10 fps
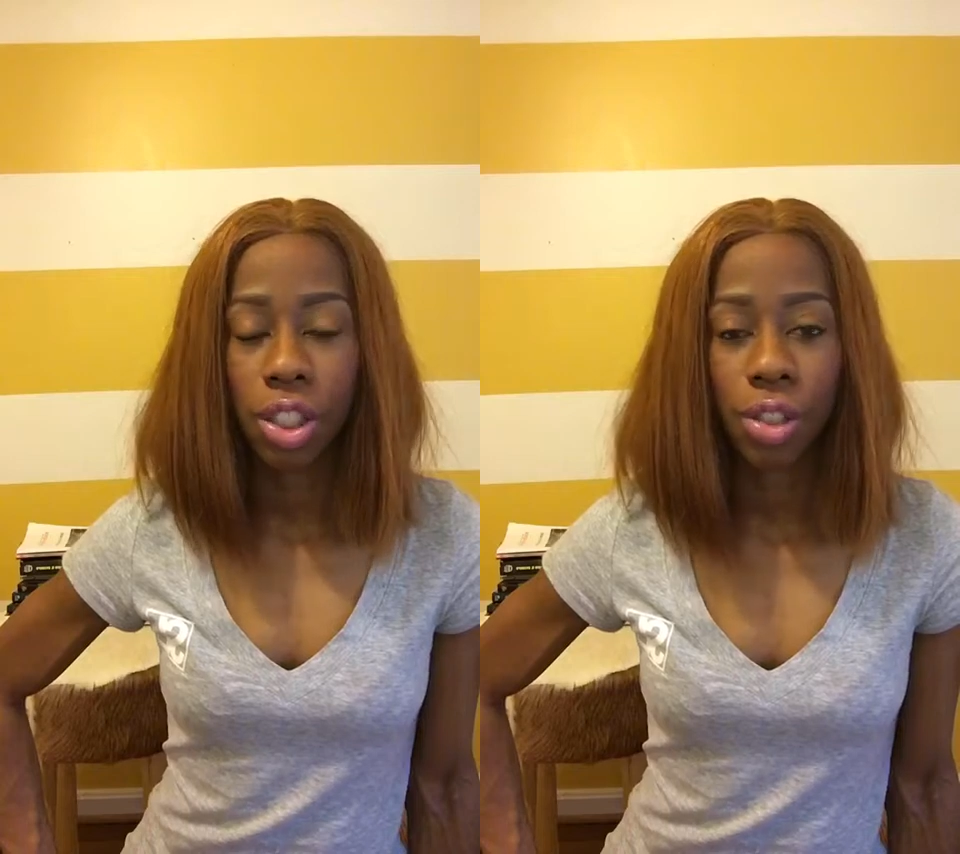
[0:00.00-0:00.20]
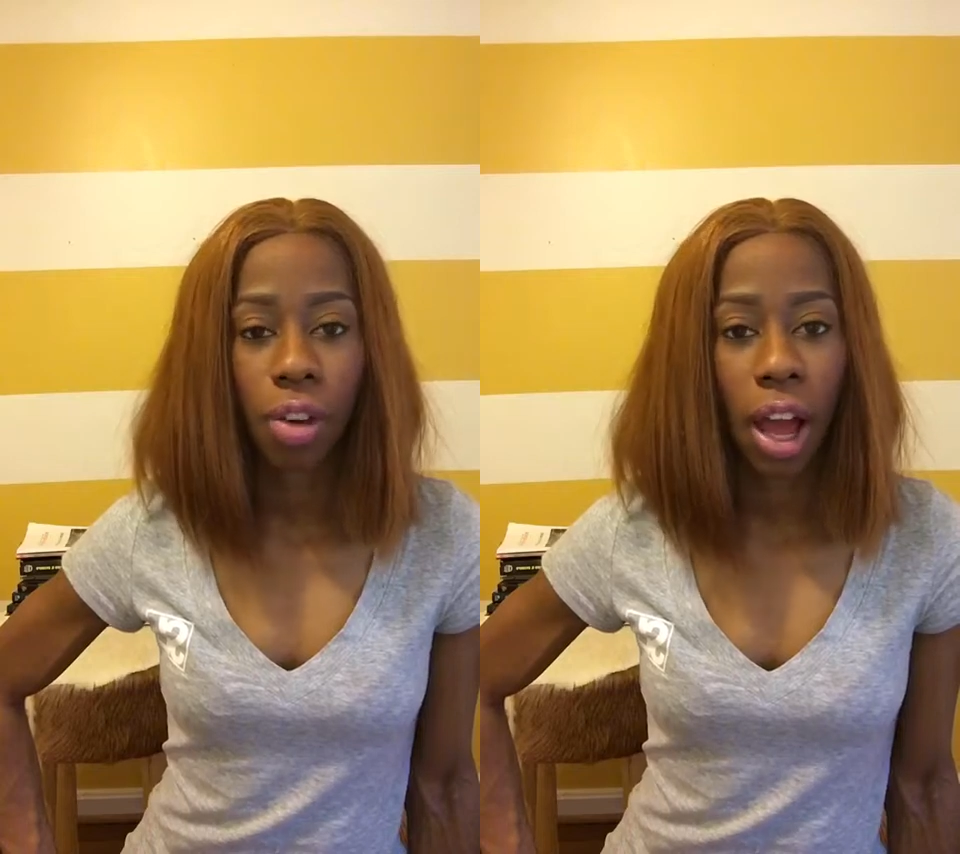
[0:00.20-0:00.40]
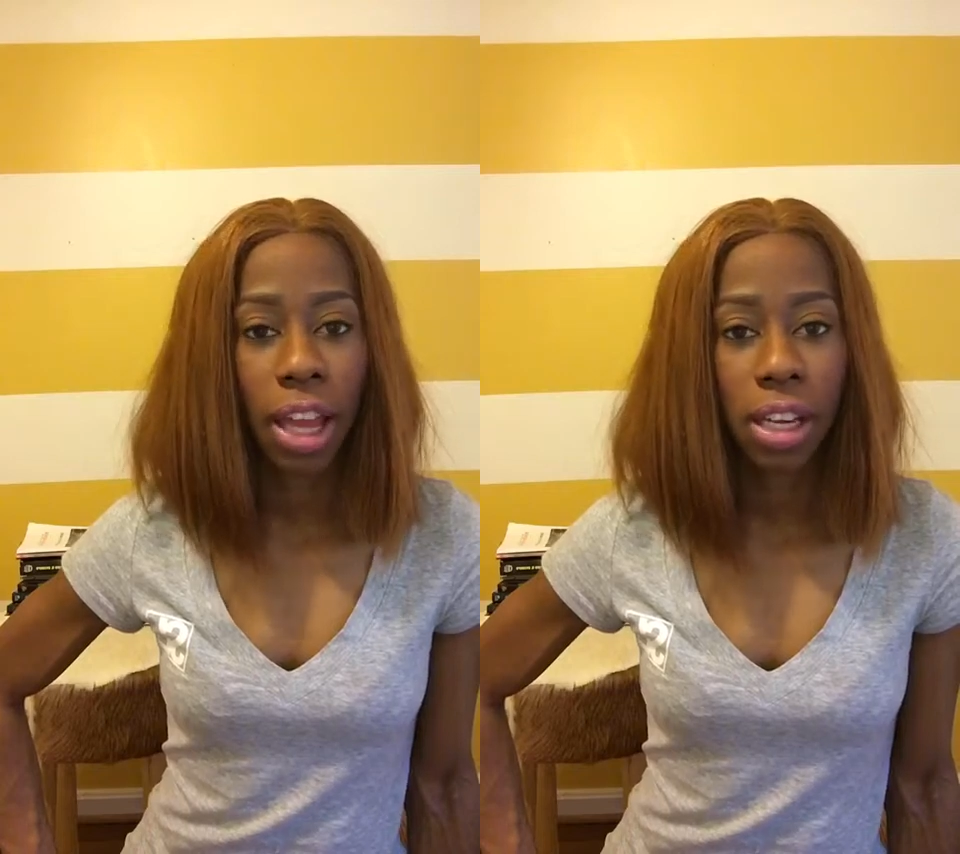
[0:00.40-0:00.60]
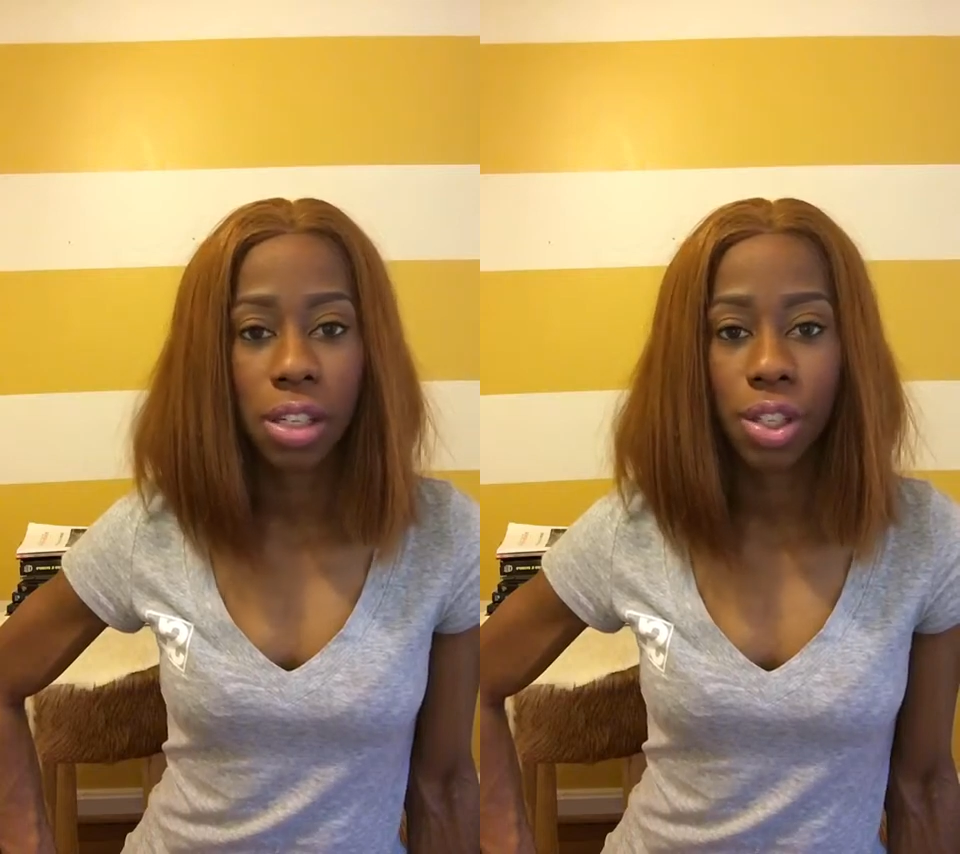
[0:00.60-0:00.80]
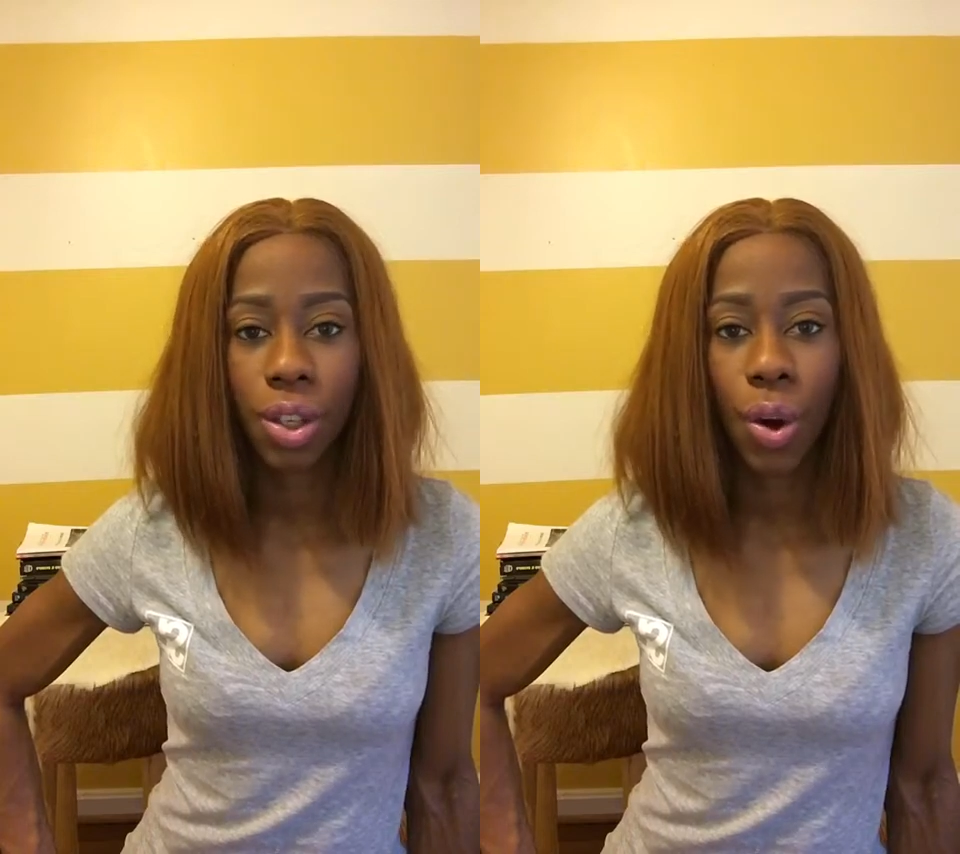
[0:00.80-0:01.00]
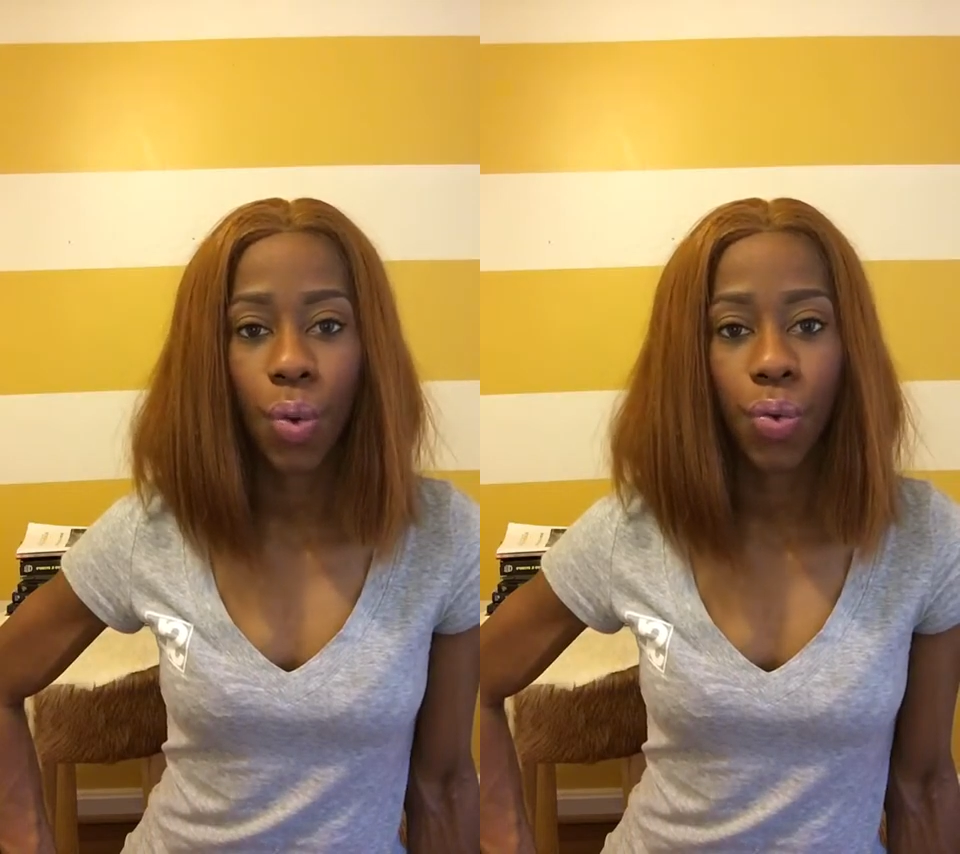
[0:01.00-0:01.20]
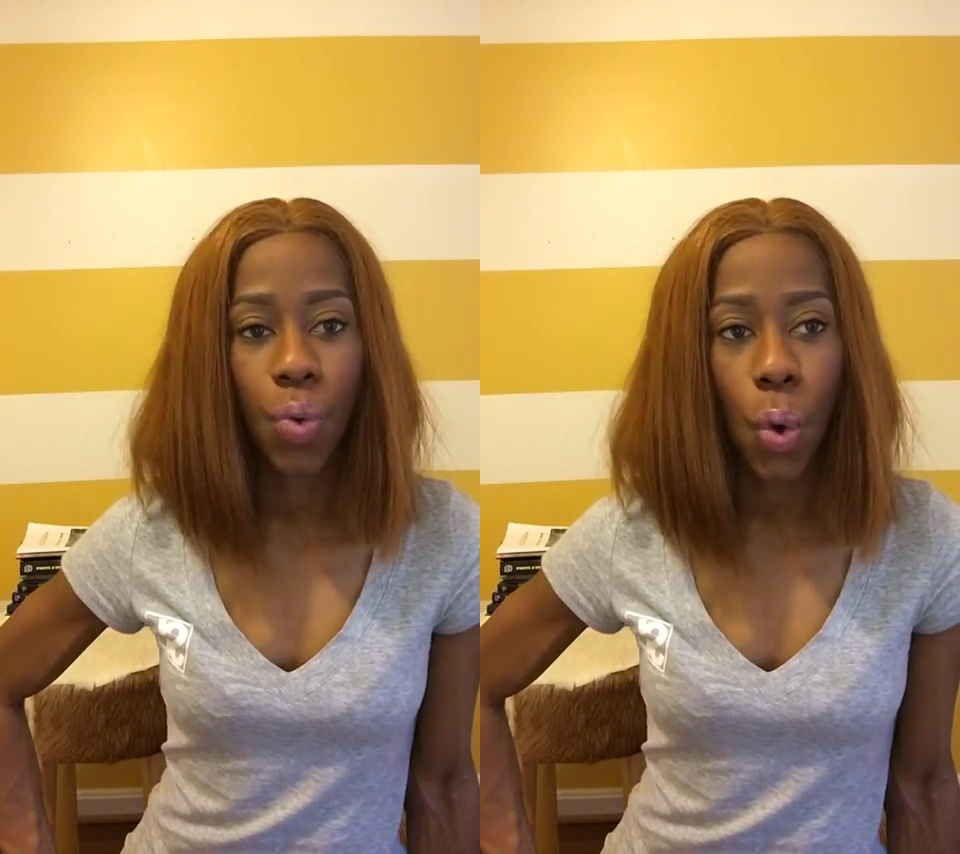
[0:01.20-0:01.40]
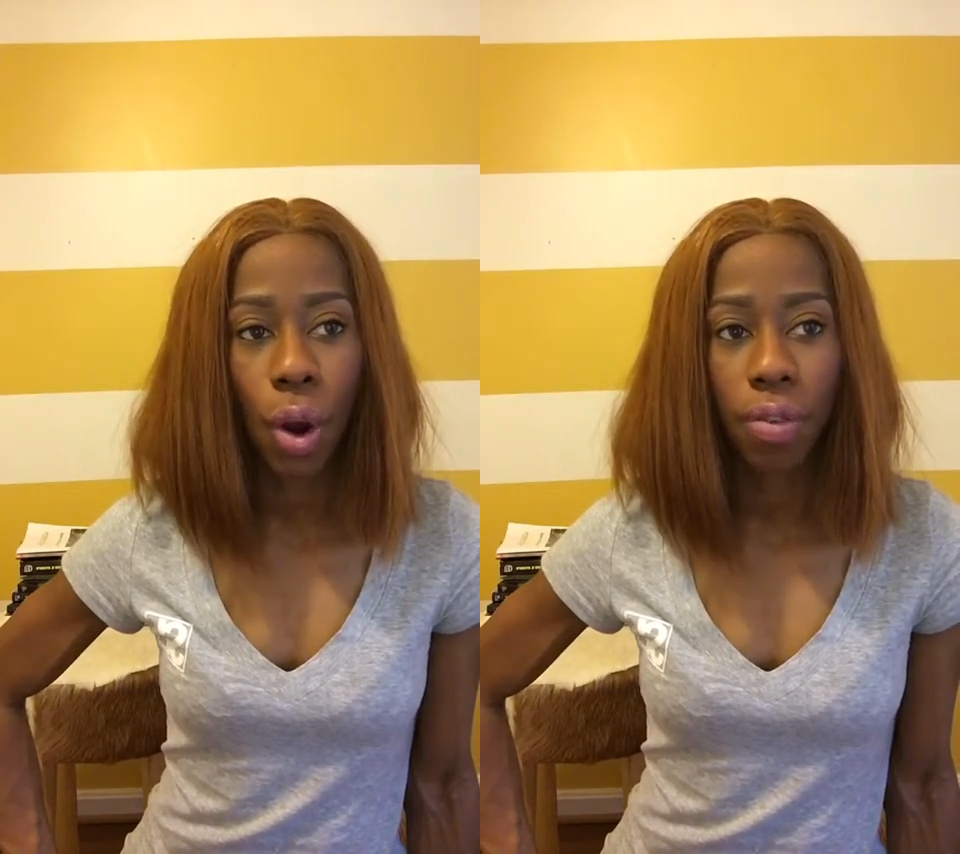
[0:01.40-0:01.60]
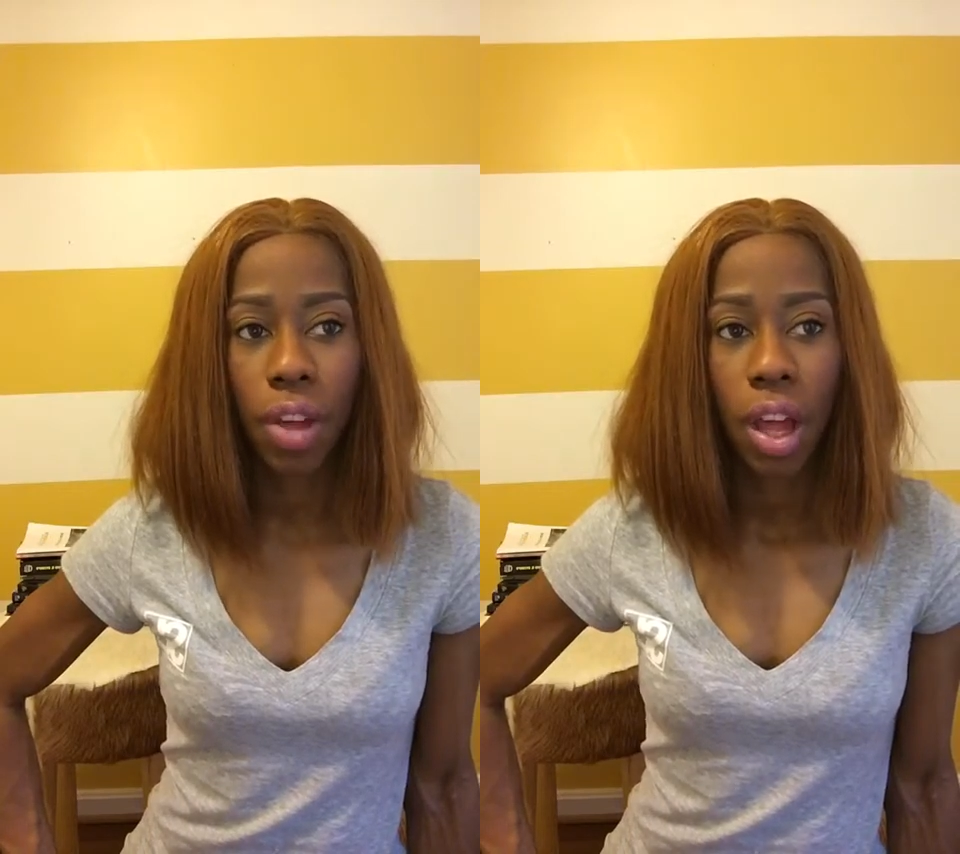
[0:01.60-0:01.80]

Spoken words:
trying to go forth